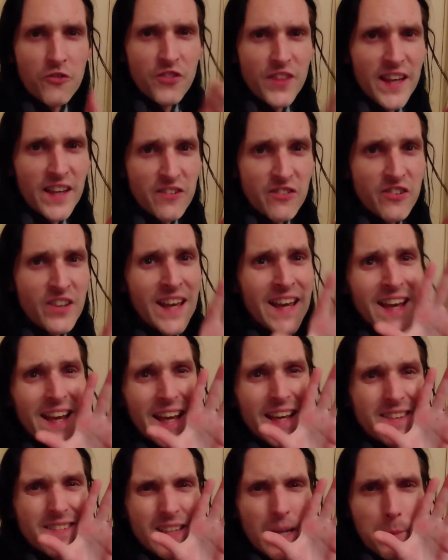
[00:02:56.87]
This
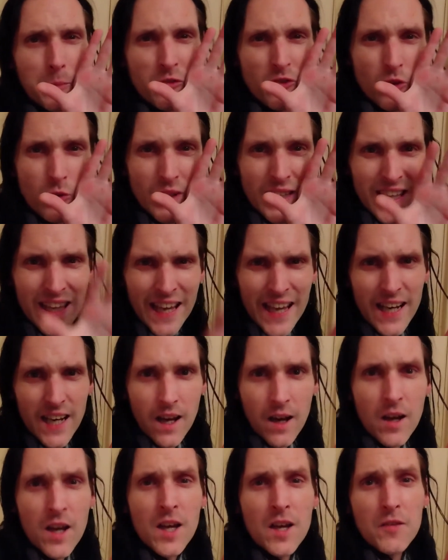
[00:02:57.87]
is an absolute
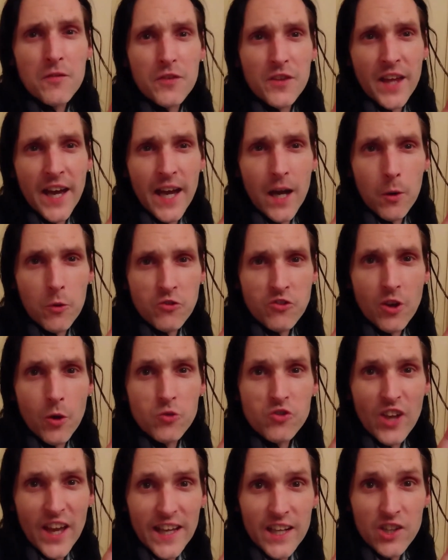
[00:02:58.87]
killer for the
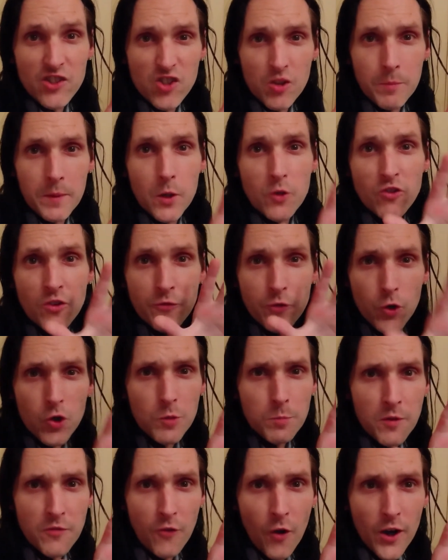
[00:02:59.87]
household energy bills. If you're
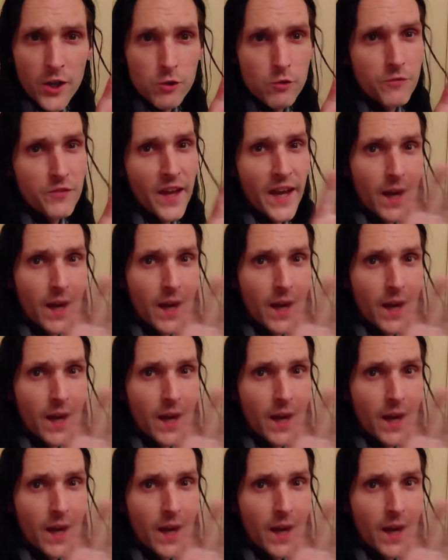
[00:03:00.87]
the provider of the